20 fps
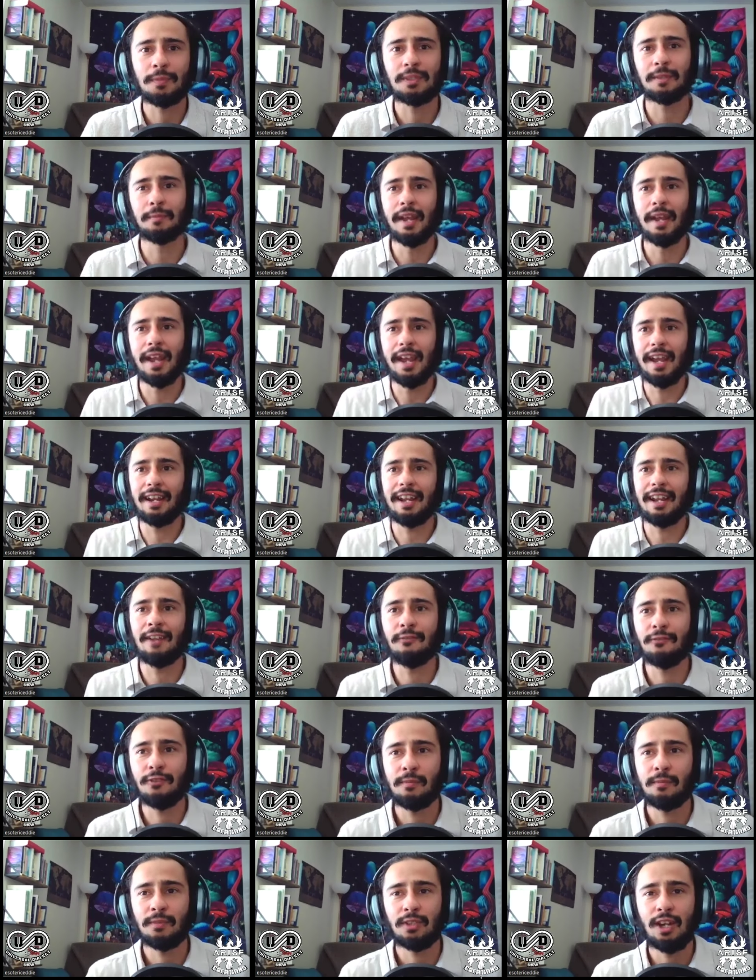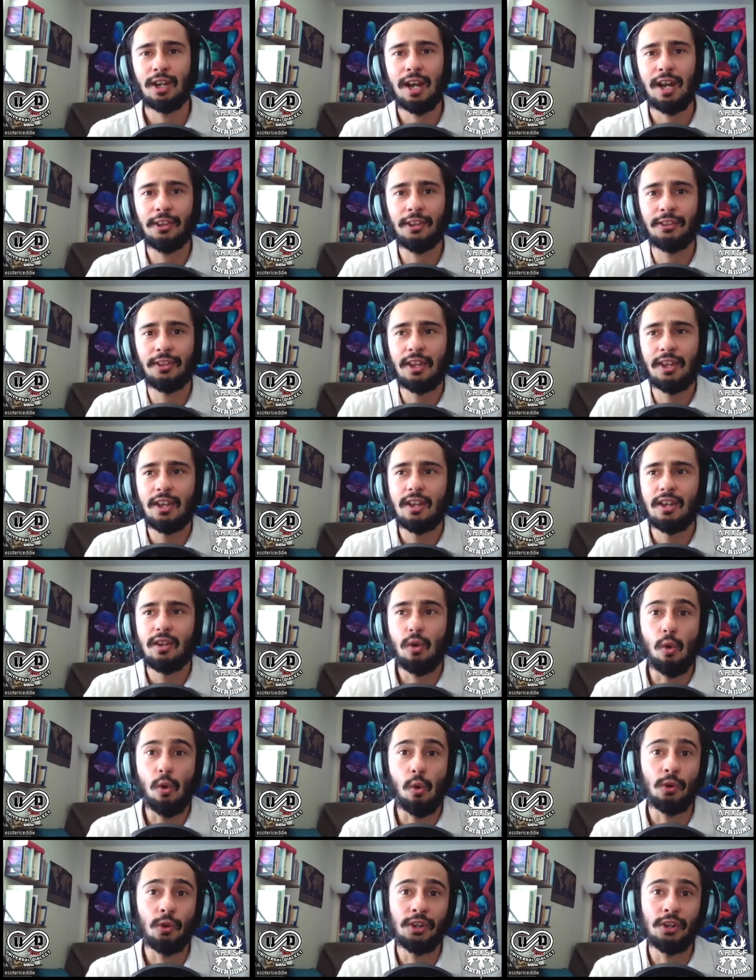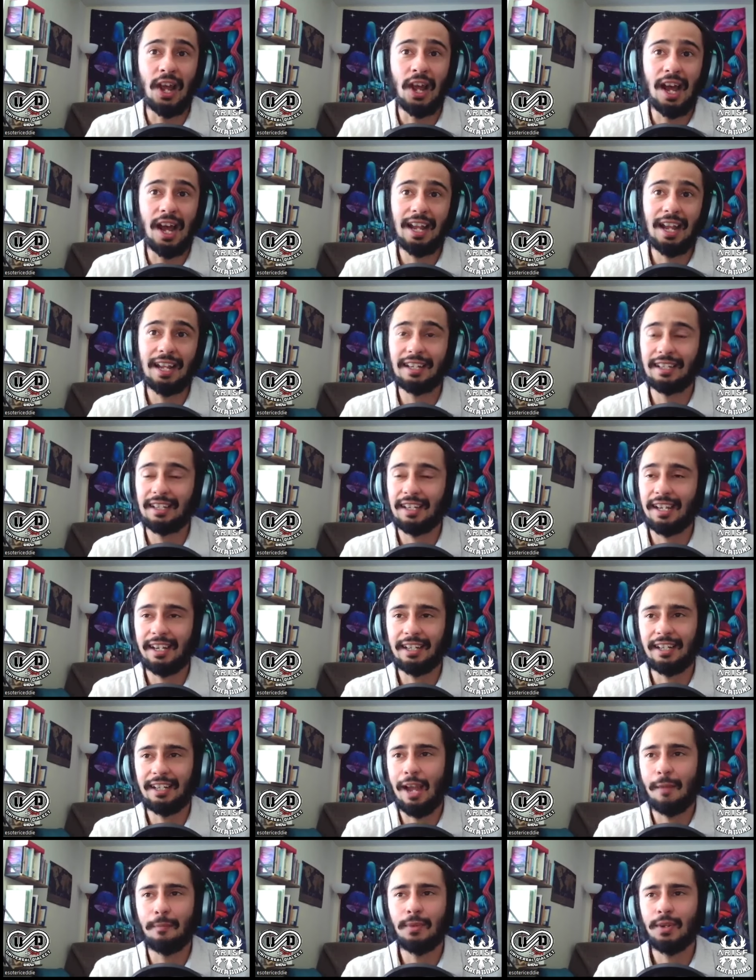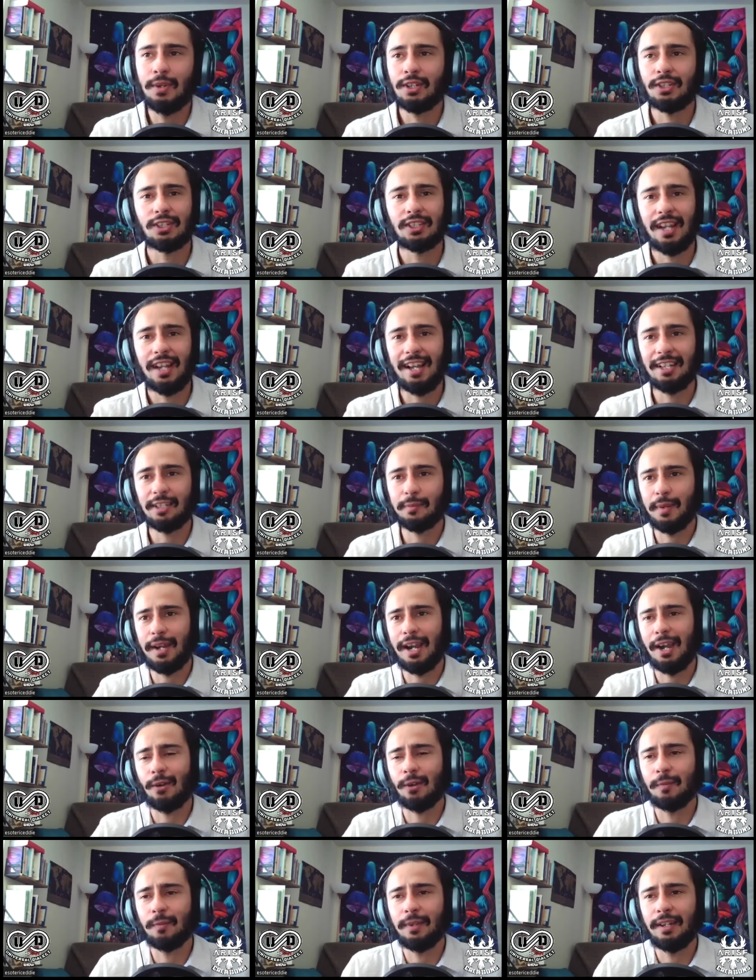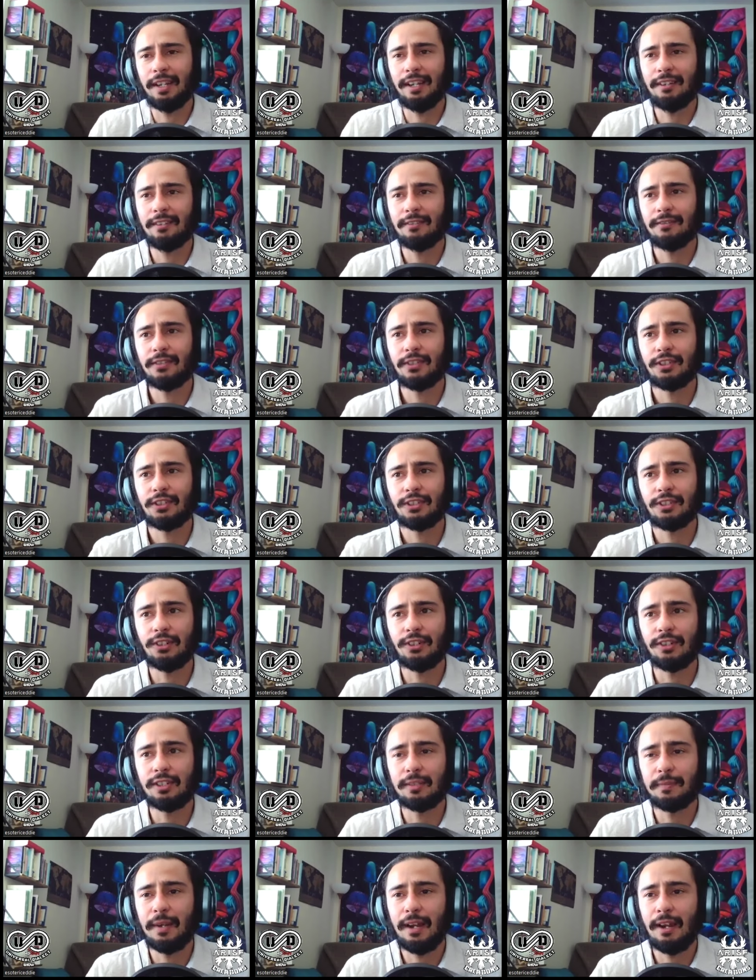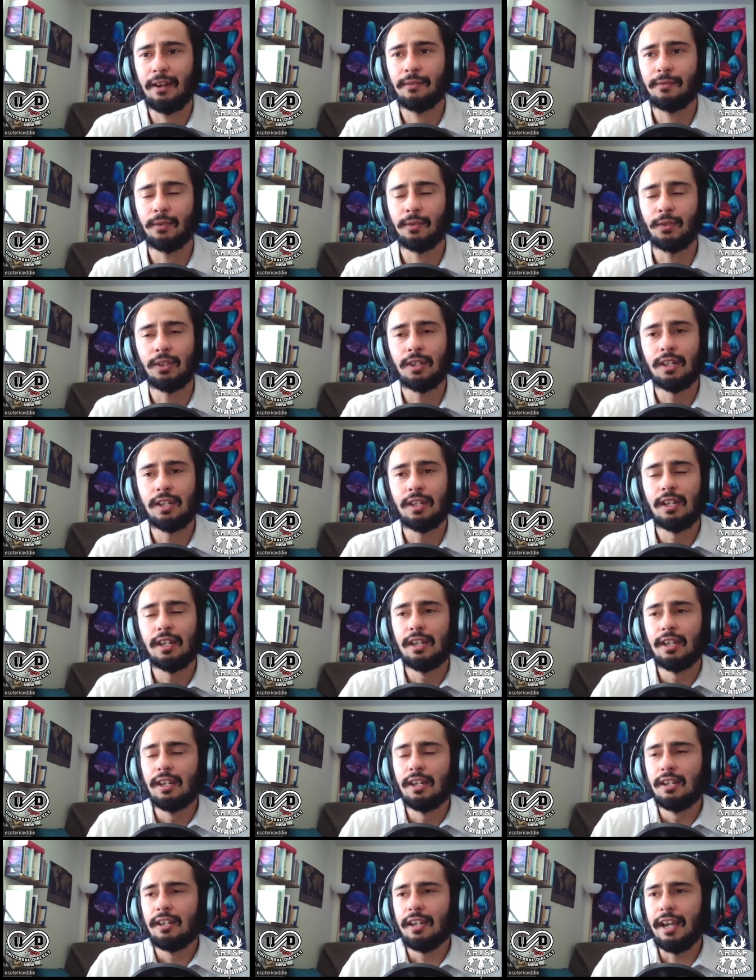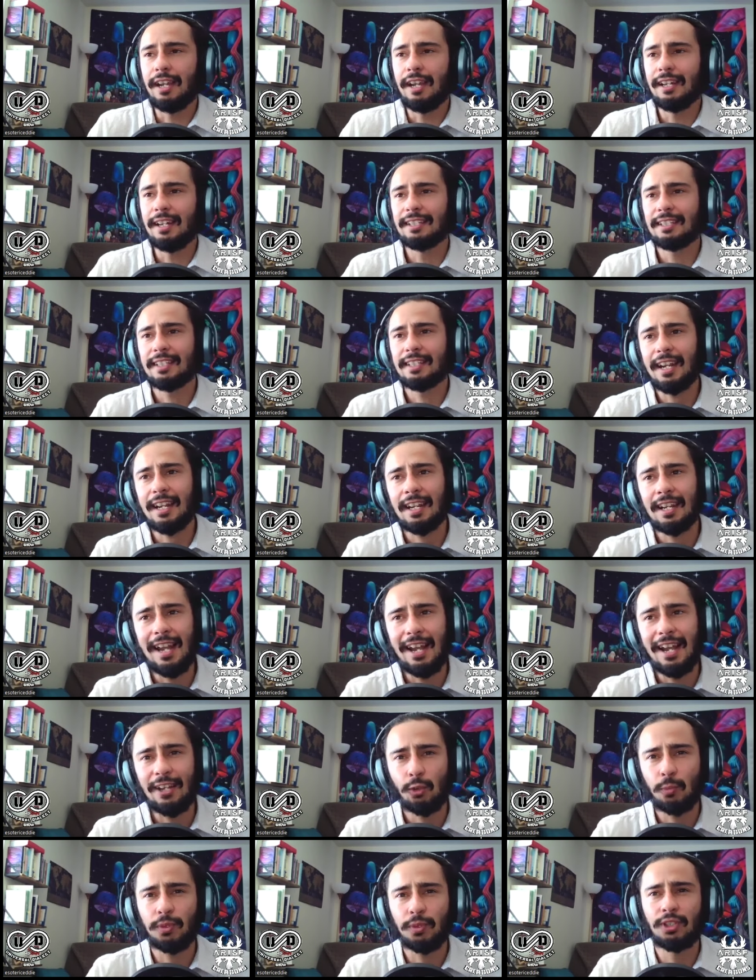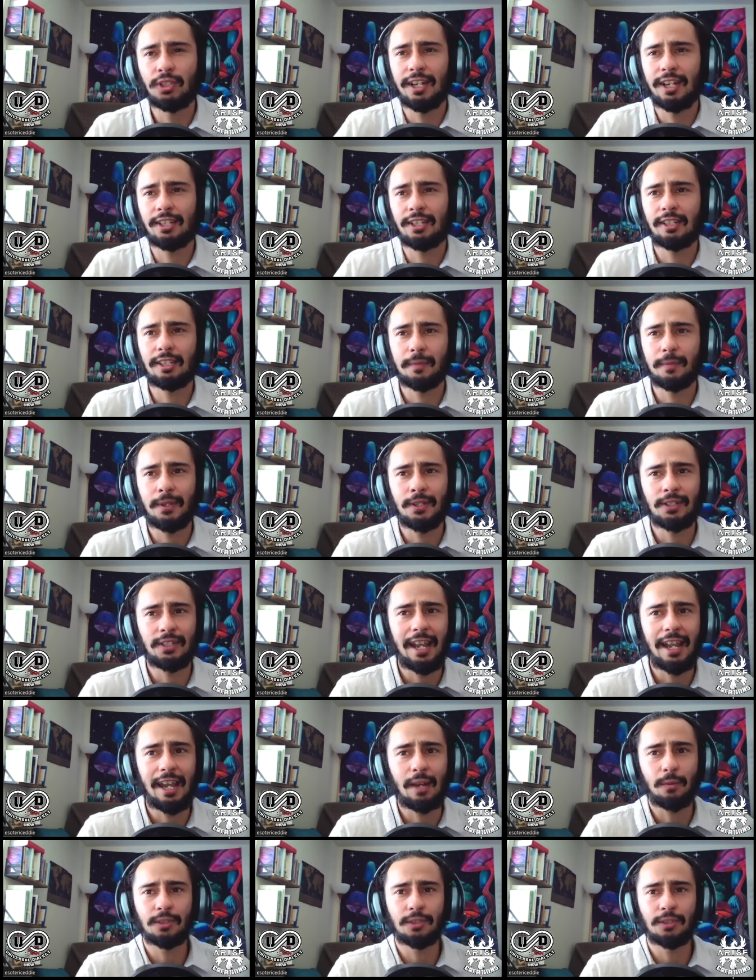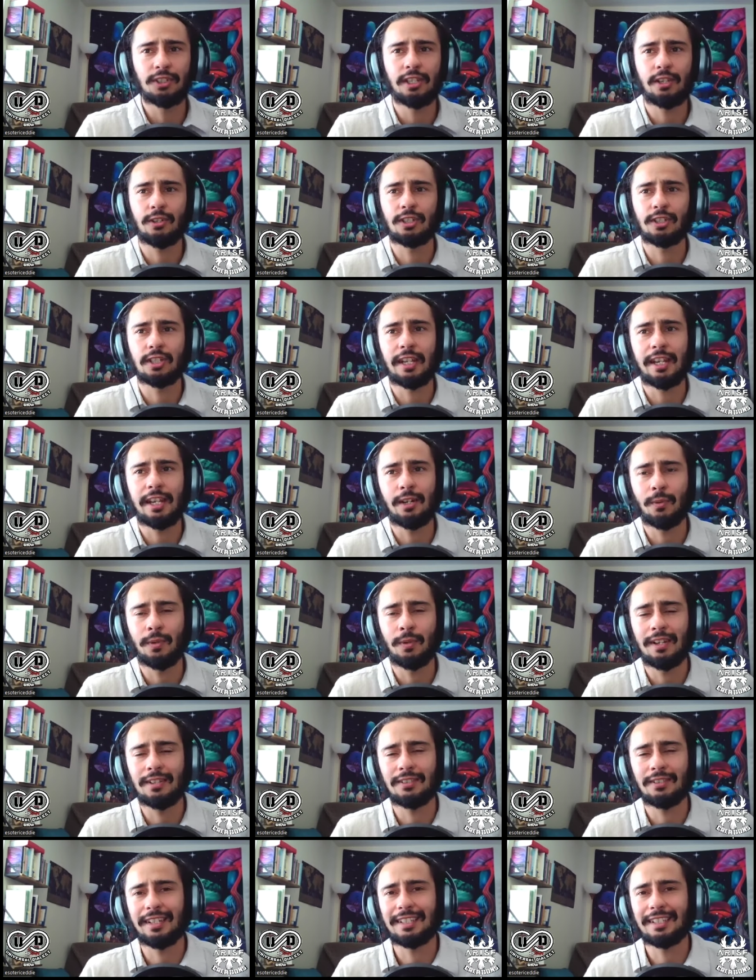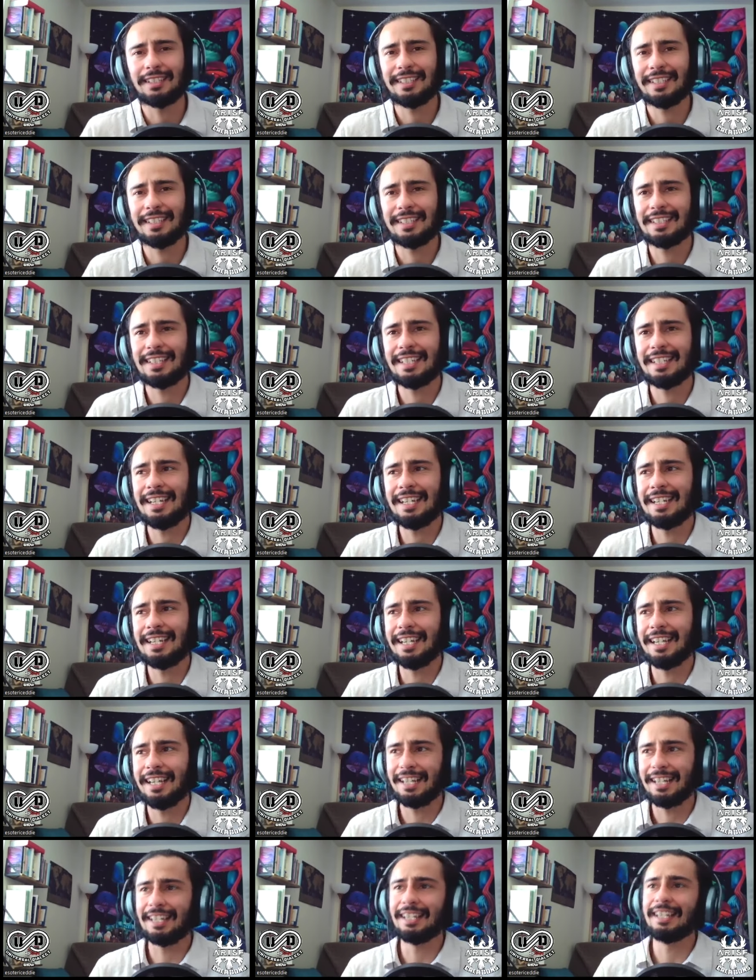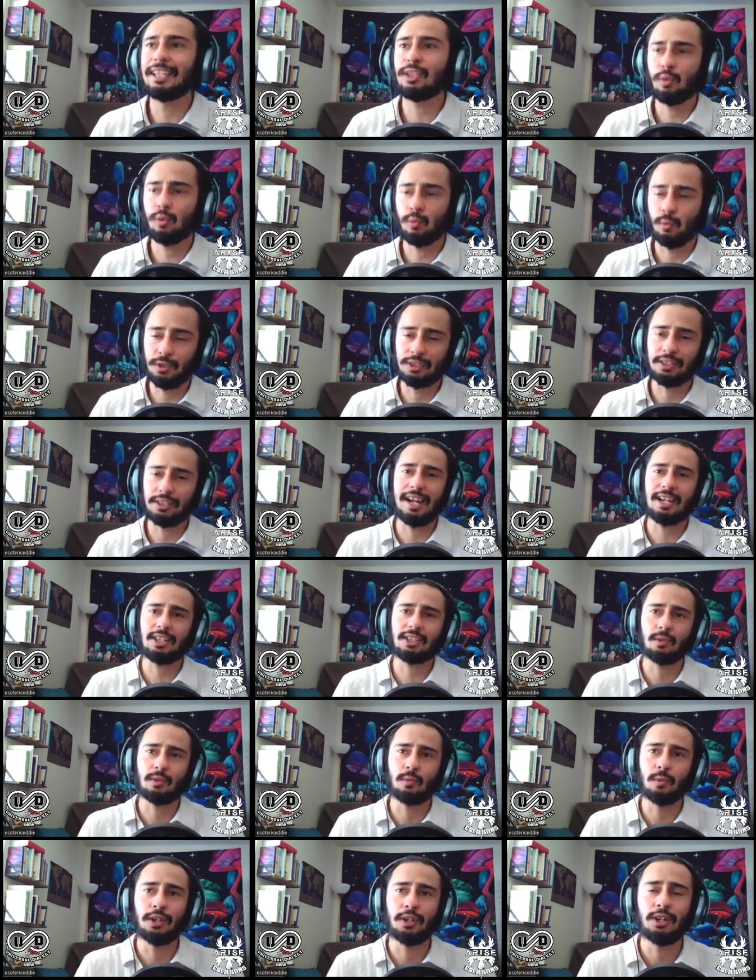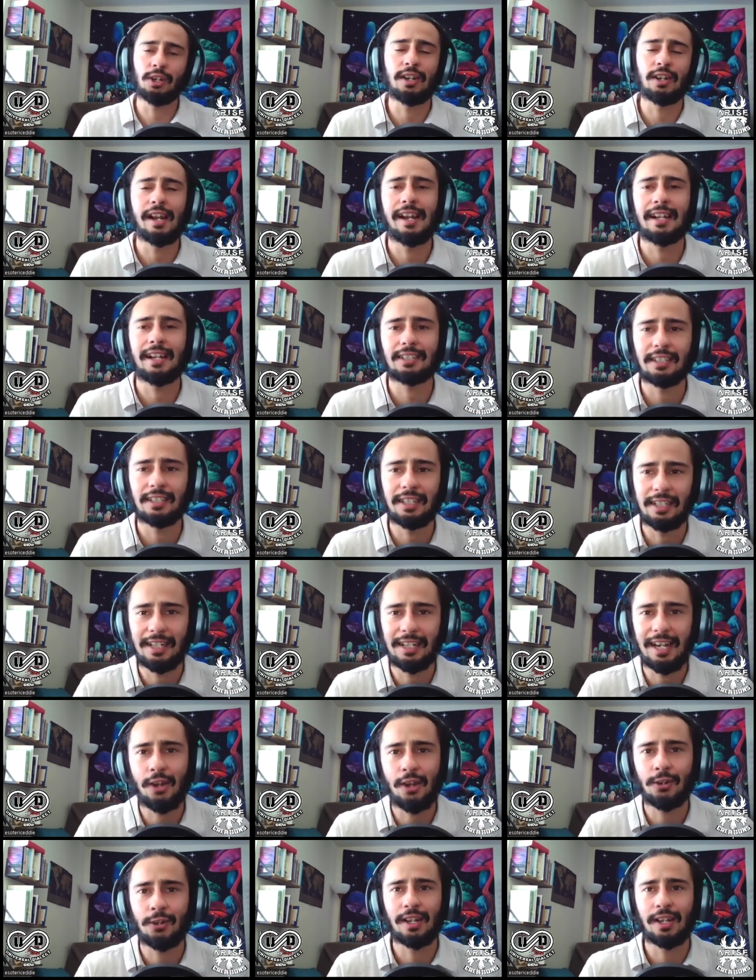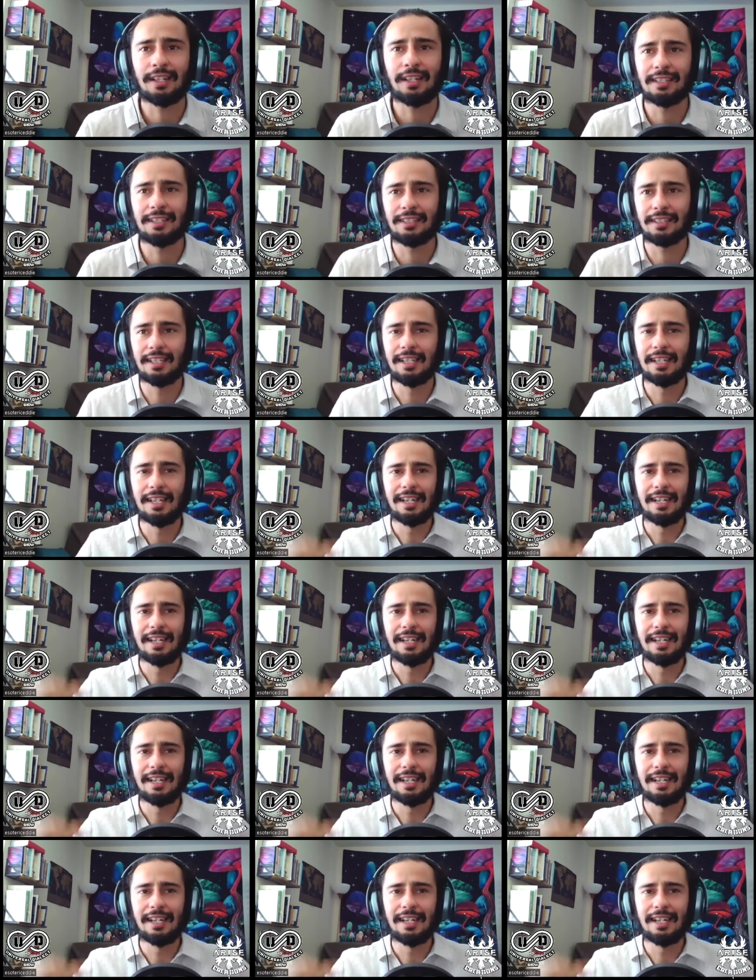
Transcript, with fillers: Tibet and from Thoth, or not, like that book just has power, man, for sure. Right. It's powerful. And then the second astral projection experience I had was years later when I was like 16. And then this one was actually weird. I actually encountered like this